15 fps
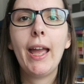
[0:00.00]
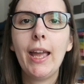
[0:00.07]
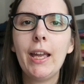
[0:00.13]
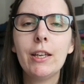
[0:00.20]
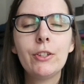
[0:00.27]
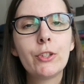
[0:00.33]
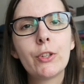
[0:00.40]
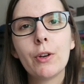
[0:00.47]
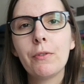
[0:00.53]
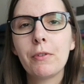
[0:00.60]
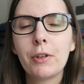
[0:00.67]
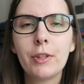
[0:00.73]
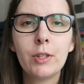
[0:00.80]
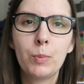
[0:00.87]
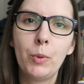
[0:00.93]
And so
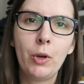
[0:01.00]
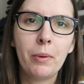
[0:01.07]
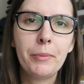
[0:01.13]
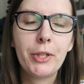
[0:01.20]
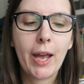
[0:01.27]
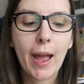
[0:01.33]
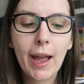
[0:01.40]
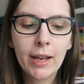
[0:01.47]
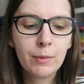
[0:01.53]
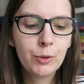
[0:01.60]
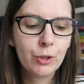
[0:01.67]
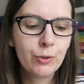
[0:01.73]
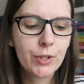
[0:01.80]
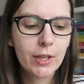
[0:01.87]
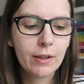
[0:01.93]
for this prompt, I am
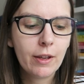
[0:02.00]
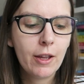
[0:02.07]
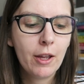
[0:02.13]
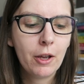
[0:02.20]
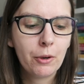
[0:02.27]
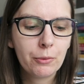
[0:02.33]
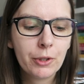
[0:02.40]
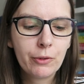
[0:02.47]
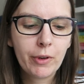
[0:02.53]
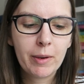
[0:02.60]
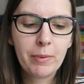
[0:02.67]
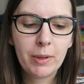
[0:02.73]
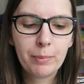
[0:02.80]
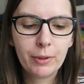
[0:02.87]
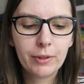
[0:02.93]
choosing What
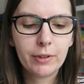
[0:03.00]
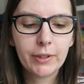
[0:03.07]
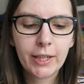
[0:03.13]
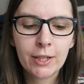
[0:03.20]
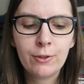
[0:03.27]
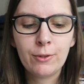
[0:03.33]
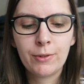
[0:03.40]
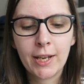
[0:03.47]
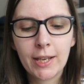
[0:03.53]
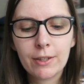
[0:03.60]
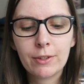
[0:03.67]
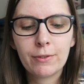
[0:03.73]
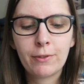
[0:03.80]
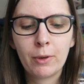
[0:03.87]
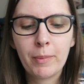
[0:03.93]
White People Can Do
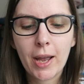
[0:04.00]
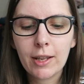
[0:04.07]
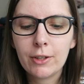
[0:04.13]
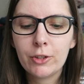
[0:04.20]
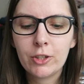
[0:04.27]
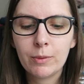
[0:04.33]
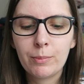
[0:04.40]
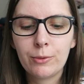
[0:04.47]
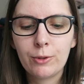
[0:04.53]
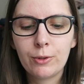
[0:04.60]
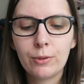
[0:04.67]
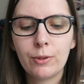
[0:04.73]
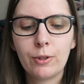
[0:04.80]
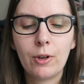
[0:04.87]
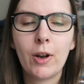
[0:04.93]
Next from Allyship
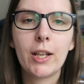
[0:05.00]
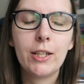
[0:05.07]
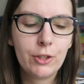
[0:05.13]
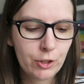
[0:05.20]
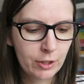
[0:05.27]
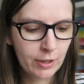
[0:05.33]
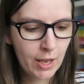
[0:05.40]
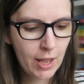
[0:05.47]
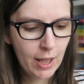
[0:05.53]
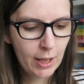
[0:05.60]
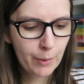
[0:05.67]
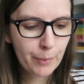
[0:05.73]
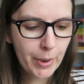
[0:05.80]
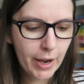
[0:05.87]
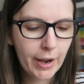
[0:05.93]
to Coalition
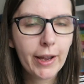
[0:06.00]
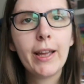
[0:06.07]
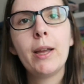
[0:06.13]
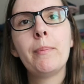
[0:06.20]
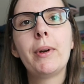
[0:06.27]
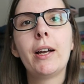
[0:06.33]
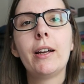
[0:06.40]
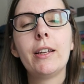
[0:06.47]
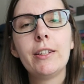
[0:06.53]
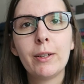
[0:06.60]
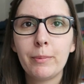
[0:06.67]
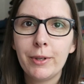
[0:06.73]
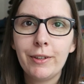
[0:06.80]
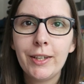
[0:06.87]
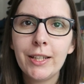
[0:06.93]
by Emma
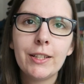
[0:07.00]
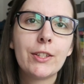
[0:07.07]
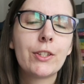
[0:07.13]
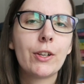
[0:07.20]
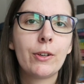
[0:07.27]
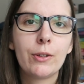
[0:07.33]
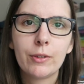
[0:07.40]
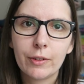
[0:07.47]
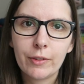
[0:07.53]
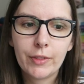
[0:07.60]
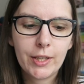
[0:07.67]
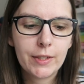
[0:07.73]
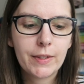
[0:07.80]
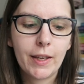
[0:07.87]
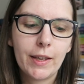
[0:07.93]
Dabiri. So
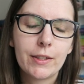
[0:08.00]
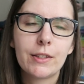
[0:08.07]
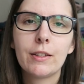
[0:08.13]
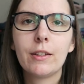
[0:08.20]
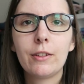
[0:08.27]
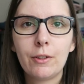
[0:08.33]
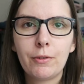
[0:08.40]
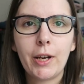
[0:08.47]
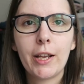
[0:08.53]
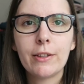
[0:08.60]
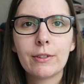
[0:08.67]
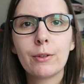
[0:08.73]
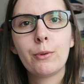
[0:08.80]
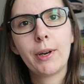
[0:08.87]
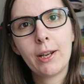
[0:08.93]
this has the
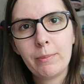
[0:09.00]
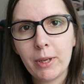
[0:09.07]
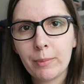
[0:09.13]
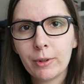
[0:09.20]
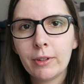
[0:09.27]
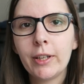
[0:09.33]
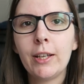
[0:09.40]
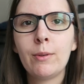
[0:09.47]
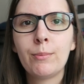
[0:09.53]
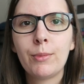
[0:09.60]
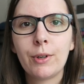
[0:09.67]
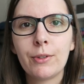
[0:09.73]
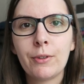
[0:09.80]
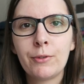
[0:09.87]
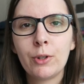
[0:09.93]
phrase white people in
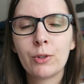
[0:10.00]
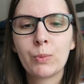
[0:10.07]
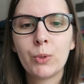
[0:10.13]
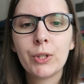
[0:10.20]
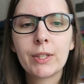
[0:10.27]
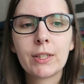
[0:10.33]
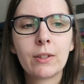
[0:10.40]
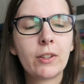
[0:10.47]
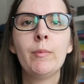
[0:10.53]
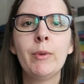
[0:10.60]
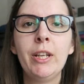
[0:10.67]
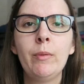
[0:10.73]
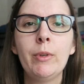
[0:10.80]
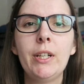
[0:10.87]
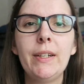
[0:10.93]
both of those books.
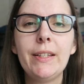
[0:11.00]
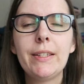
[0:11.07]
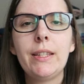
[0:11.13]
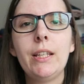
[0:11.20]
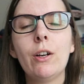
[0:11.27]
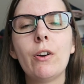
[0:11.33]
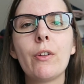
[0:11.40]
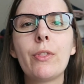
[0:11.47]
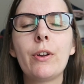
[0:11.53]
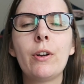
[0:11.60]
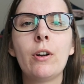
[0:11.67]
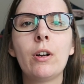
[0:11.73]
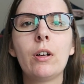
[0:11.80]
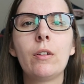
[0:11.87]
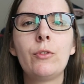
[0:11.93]
Emma Dabiri is the author
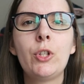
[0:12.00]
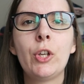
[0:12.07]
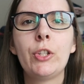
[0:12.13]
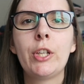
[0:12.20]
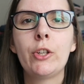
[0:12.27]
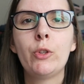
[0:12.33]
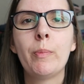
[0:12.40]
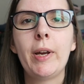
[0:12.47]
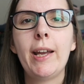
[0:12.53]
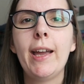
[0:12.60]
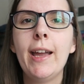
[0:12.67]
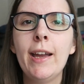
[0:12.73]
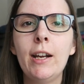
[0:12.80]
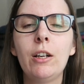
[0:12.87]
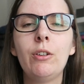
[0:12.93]
of Don't Touch My
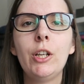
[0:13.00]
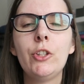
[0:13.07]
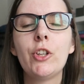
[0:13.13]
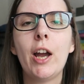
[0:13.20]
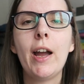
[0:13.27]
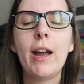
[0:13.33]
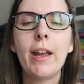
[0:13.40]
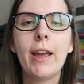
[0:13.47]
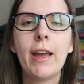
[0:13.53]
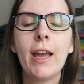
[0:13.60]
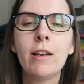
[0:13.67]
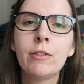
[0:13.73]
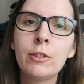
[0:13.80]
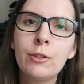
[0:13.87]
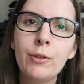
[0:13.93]
Hair, which I
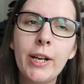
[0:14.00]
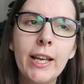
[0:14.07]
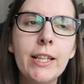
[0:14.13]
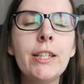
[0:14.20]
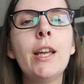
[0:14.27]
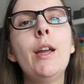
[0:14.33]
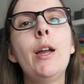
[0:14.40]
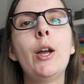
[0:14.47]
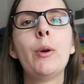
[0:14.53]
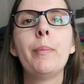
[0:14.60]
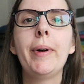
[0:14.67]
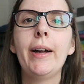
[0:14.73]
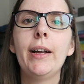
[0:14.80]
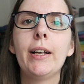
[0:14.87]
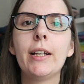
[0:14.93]
haven't read,
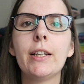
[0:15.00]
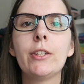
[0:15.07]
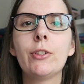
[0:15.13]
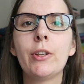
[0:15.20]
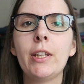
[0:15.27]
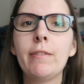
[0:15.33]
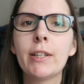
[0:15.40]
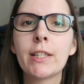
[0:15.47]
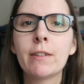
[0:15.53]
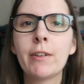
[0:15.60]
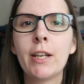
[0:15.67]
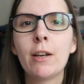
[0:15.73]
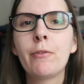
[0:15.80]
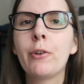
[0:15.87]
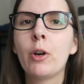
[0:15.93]
but Olivia
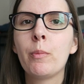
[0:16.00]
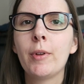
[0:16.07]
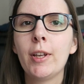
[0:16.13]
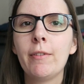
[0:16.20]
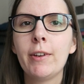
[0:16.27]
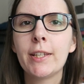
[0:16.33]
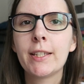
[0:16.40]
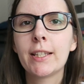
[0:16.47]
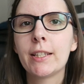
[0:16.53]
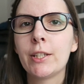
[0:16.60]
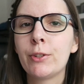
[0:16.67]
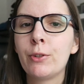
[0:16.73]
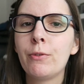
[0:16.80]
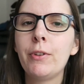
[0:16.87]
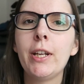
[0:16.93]
Savannah from Olivia's
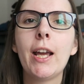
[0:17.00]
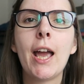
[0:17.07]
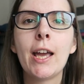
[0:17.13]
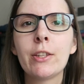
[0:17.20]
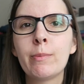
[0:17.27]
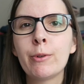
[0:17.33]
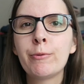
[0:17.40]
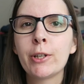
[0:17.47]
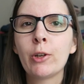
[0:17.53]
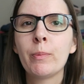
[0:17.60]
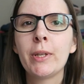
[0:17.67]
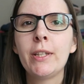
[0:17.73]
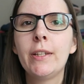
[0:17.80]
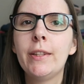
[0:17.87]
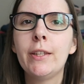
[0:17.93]
Catastrophe has been
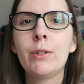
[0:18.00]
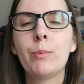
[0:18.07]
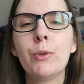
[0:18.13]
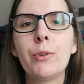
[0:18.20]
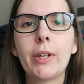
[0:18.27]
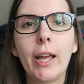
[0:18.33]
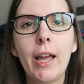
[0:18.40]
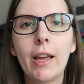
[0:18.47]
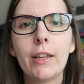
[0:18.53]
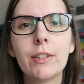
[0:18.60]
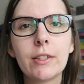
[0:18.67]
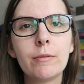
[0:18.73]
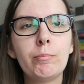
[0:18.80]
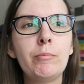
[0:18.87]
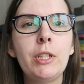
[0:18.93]
recommending this book
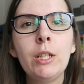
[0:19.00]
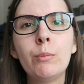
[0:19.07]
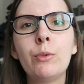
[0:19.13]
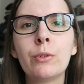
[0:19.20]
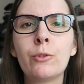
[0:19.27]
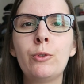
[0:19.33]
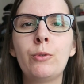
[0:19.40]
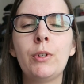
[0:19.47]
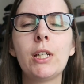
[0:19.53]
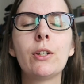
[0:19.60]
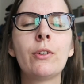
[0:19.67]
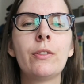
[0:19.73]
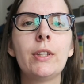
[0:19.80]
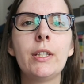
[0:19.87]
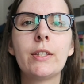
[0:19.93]
as the book to read
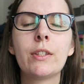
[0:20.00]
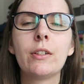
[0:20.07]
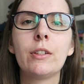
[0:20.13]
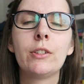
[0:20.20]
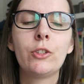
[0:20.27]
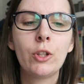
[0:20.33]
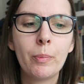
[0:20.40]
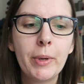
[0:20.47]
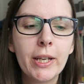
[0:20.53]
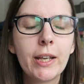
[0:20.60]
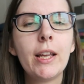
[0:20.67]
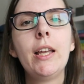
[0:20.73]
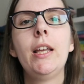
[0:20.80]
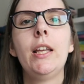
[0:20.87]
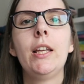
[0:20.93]
on this topic.